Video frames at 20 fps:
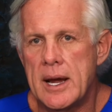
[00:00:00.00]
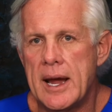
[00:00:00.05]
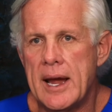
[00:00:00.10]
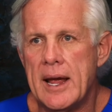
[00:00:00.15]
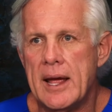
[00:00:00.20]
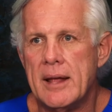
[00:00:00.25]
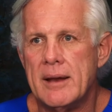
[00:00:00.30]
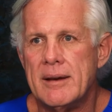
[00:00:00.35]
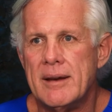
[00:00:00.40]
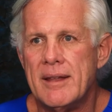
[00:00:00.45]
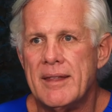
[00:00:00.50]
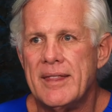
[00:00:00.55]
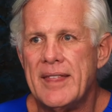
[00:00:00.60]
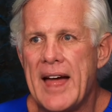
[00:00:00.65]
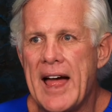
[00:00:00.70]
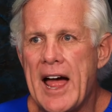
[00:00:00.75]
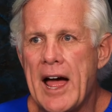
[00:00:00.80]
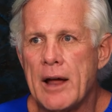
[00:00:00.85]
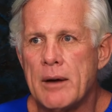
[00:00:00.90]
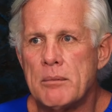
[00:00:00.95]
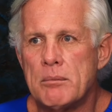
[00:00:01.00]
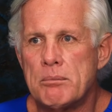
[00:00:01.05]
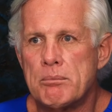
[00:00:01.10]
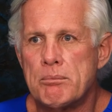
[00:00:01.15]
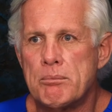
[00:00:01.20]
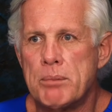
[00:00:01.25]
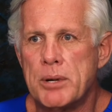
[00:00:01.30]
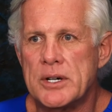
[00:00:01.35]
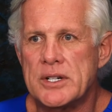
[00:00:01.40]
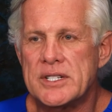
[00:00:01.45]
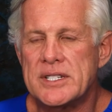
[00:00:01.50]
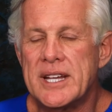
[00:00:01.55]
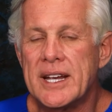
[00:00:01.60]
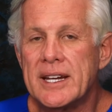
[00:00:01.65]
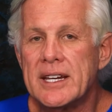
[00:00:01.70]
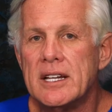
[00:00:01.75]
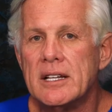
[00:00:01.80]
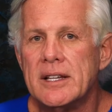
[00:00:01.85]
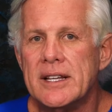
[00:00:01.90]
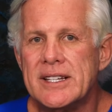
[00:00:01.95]
And that
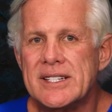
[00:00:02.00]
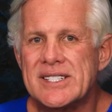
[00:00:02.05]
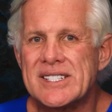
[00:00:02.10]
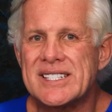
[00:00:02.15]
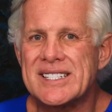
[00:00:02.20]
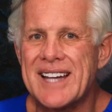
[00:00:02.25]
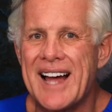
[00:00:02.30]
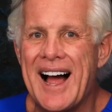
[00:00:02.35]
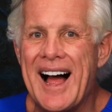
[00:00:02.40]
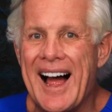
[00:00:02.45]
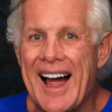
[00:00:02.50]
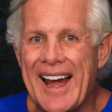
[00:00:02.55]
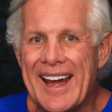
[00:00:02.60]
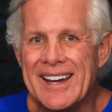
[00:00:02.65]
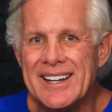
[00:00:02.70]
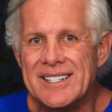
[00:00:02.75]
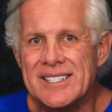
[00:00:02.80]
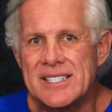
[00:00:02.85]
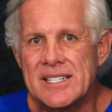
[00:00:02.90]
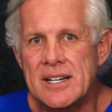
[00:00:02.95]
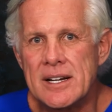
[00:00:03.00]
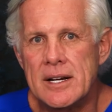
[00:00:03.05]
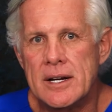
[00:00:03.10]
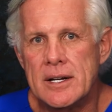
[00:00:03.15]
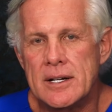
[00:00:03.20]
particulate size